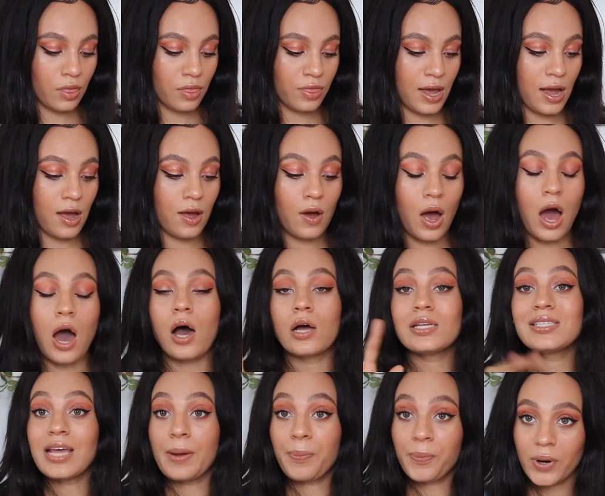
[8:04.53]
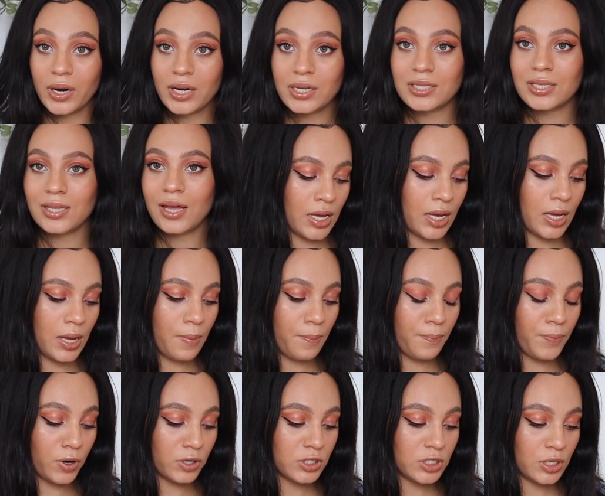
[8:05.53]
They are separate.
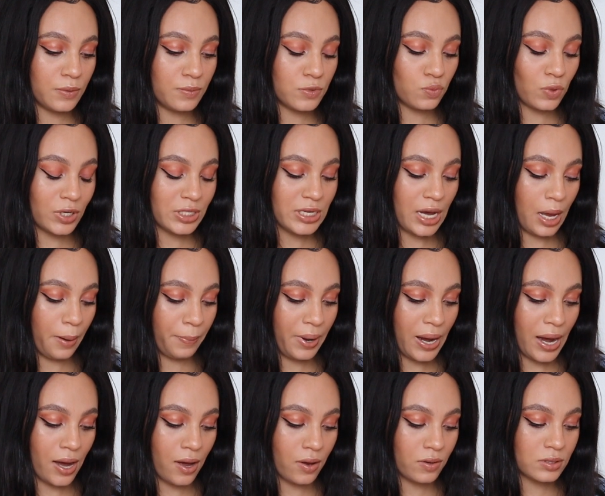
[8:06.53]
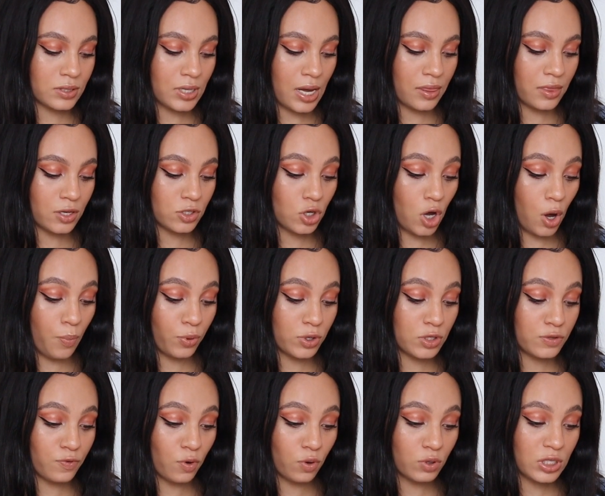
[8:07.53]
The bottoms were £10 and the top
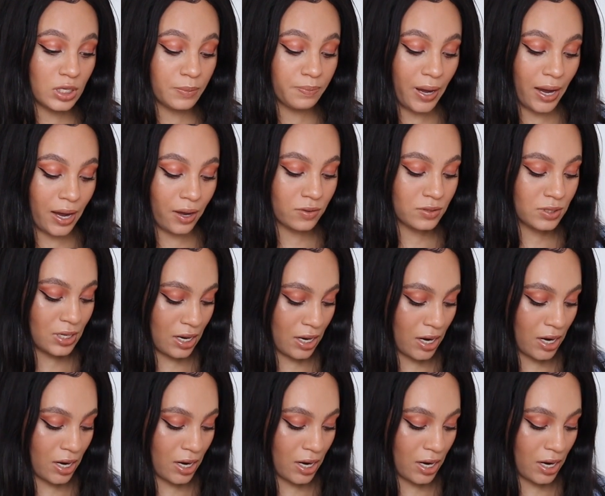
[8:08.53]
was £14,